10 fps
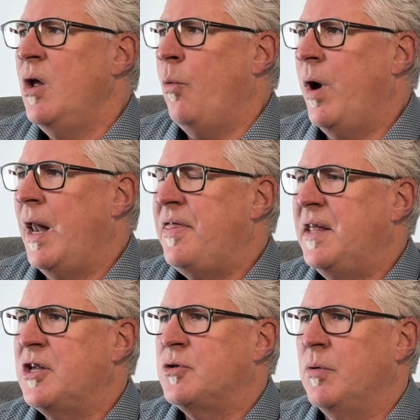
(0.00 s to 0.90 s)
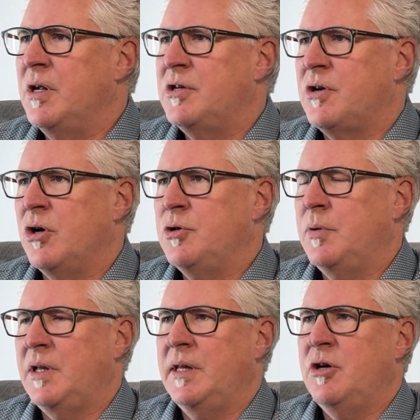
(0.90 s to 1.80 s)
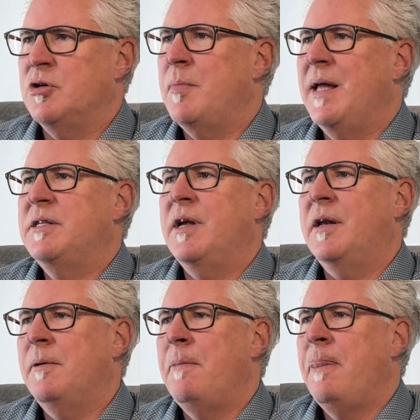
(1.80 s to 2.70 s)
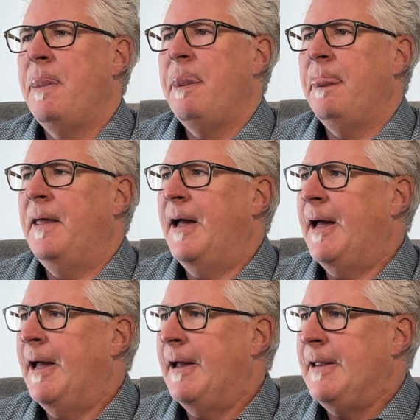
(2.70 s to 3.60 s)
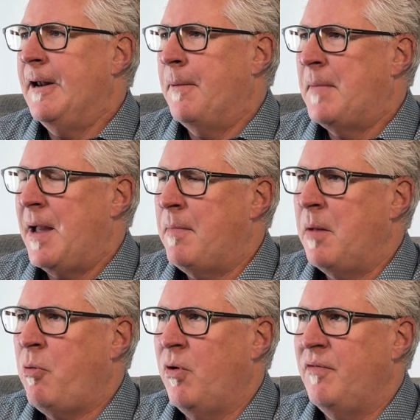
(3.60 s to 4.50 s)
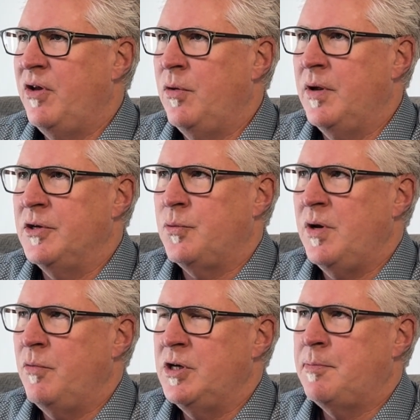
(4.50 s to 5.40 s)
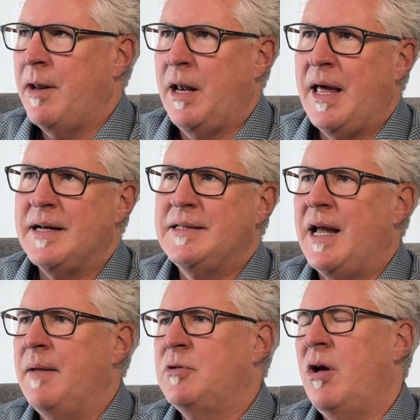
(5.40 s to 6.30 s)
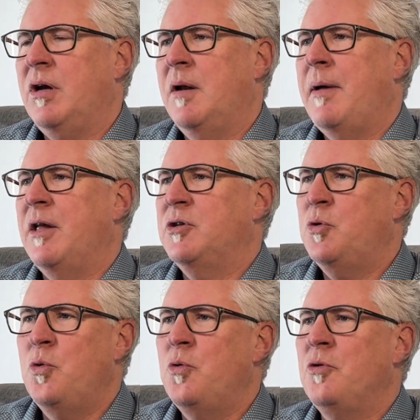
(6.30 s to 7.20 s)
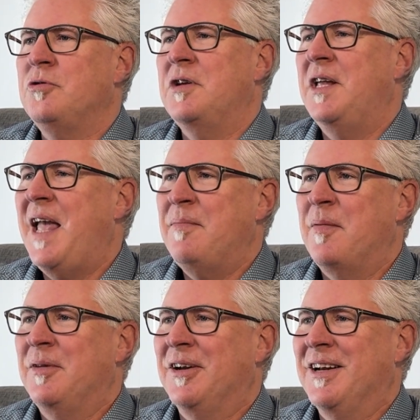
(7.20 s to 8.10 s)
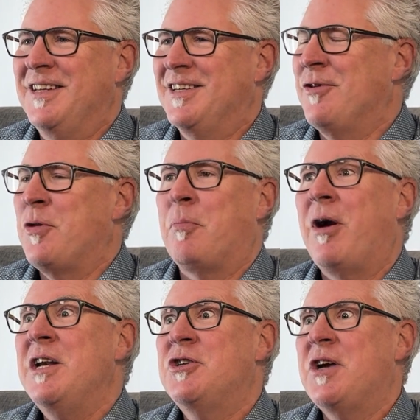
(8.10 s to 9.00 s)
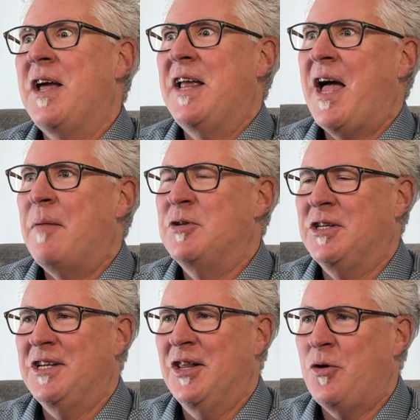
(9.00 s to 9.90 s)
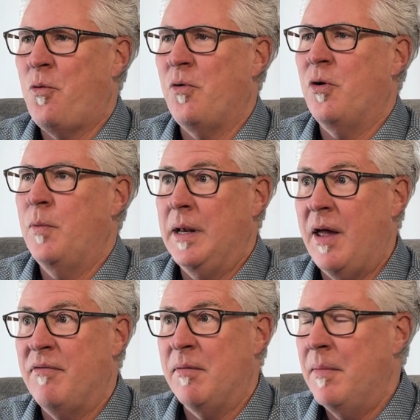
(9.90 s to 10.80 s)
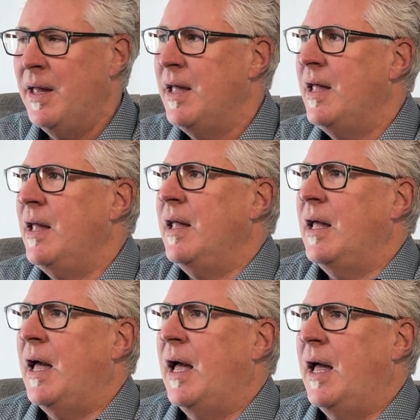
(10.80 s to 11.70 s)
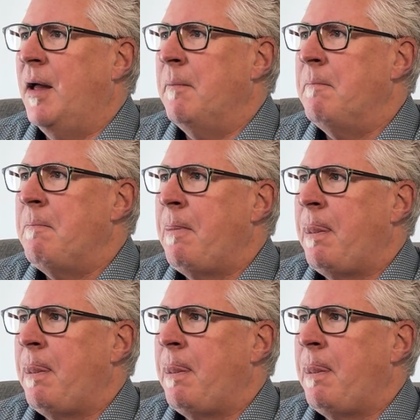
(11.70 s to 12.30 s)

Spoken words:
Well, I think this really starts with the leader's mindset. My point of view is we spend a lot of time talking about tools and capabilities. They're the bright, shiny objects in the corner. We love them.